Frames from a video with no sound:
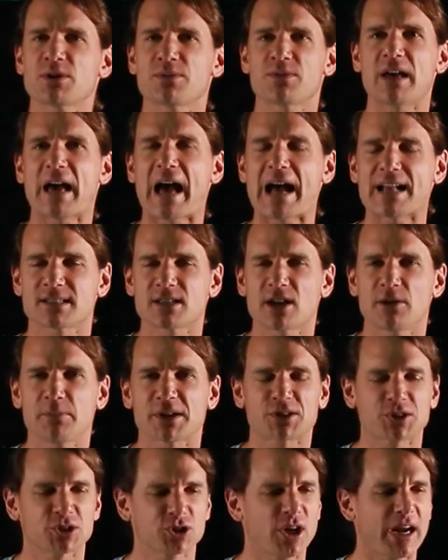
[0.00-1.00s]
of the
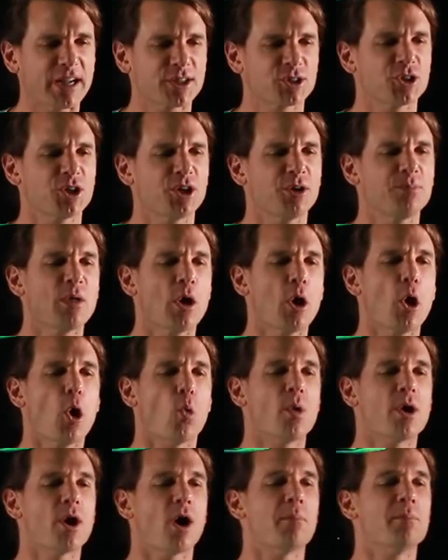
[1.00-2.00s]
atomic structure,
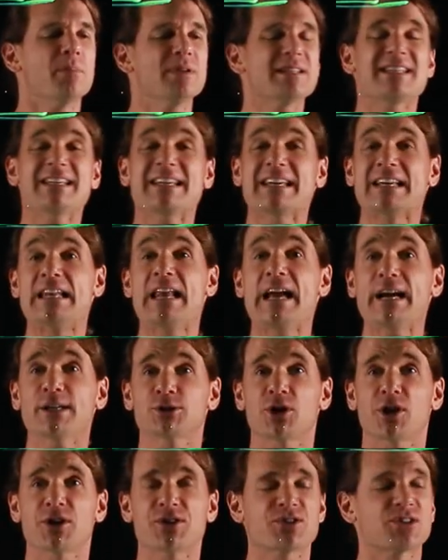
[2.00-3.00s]
we are missing
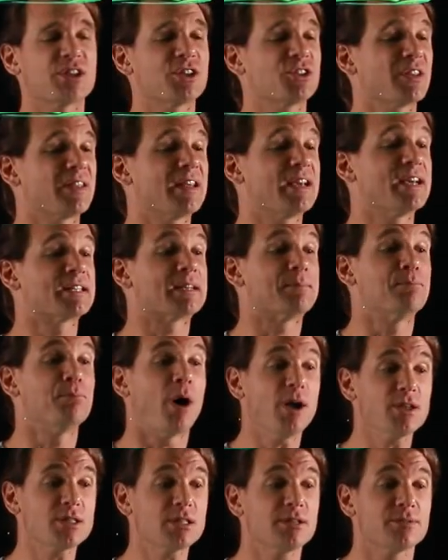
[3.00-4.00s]
electrons such that there's a
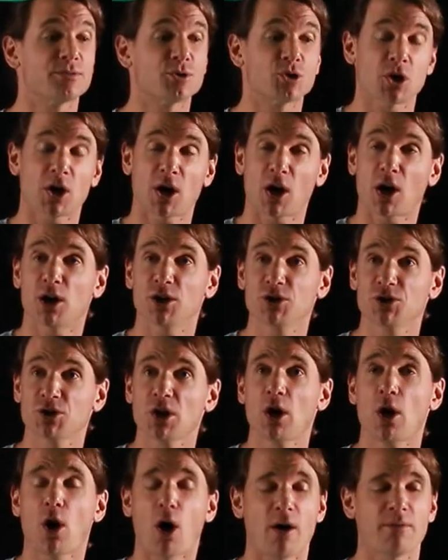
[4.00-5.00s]
positive charge
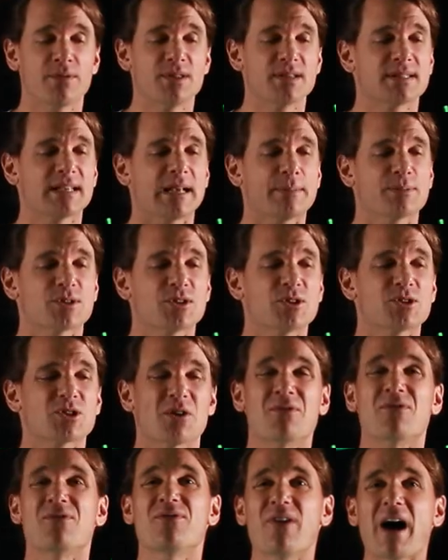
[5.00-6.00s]
of the substance
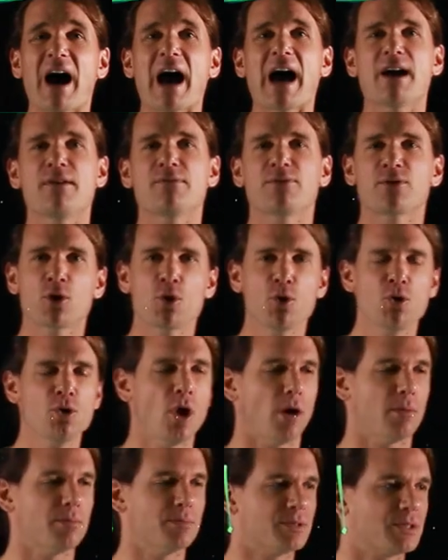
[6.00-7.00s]
of 5
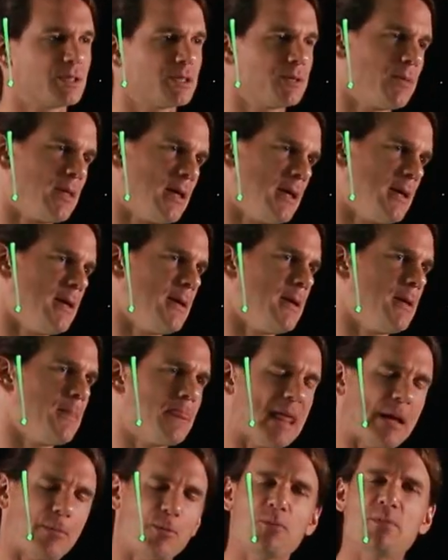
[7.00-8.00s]
coulombs.
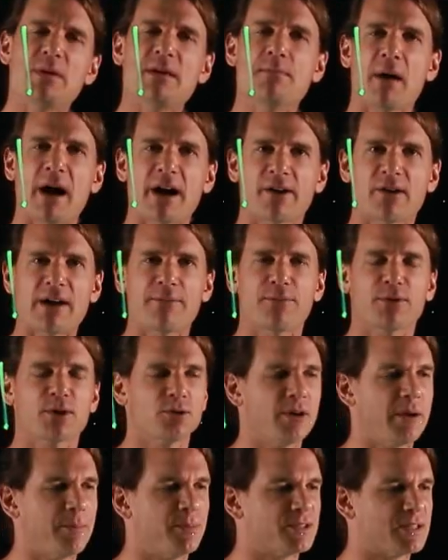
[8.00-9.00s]
That would be my graphical
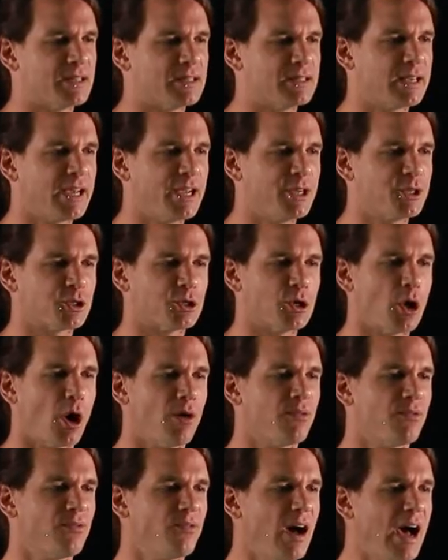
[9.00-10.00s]
representation
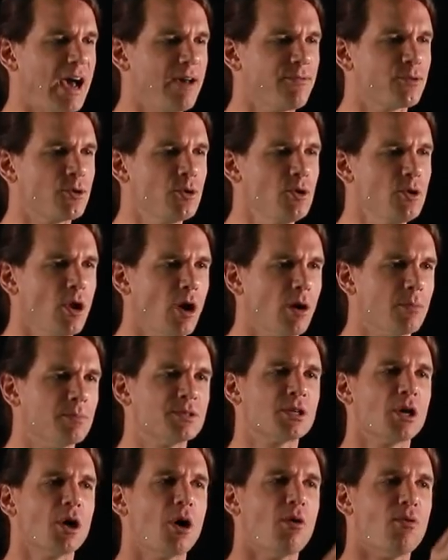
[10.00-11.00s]
of 5
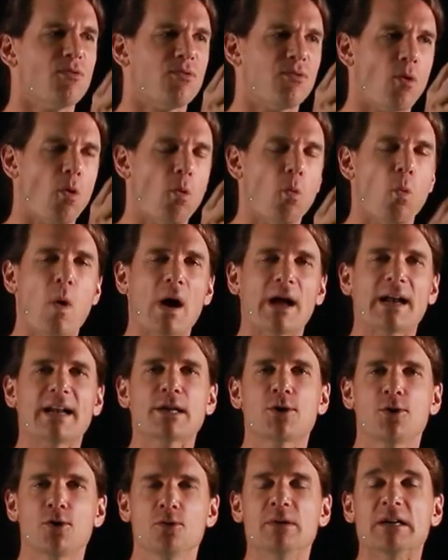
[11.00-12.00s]
coulombs for 1
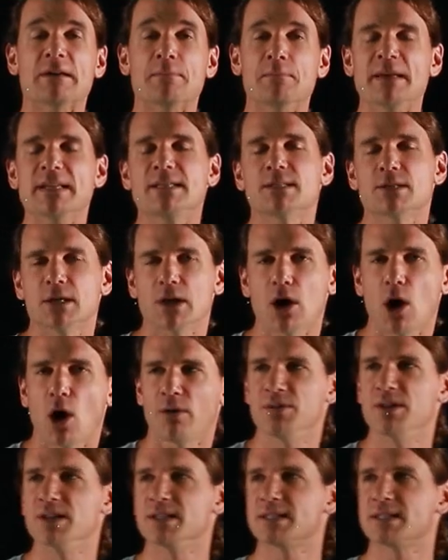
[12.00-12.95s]
cubic meter of the